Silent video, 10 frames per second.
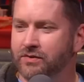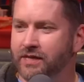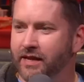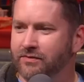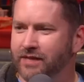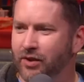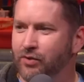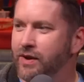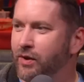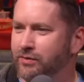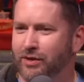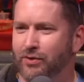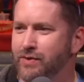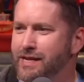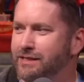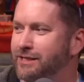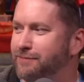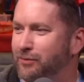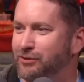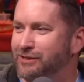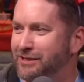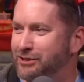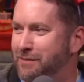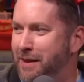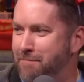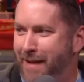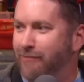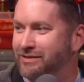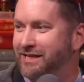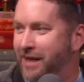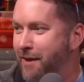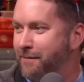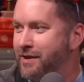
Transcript: It was like who is this person that's just like bouncing up?